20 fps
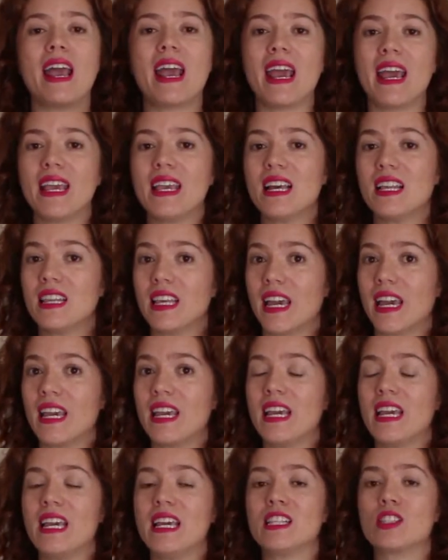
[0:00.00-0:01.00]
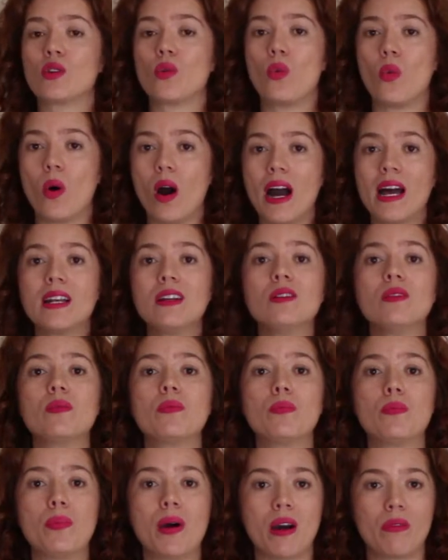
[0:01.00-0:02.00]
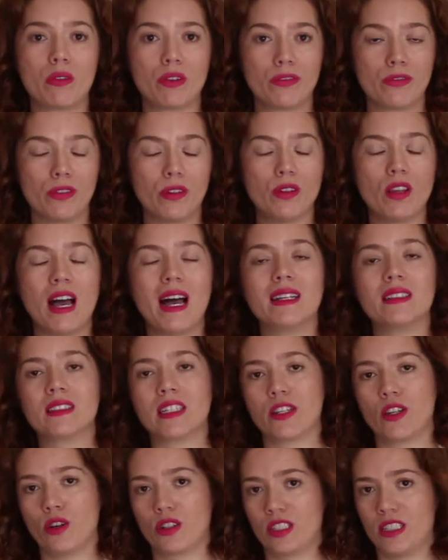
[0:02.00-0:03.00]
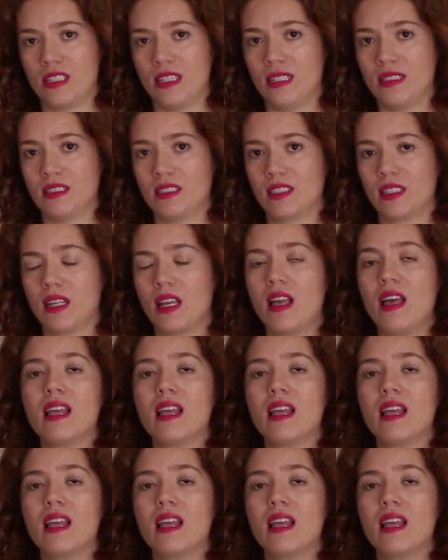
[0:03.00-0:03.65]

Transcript: ALA is one powerful antioxidant.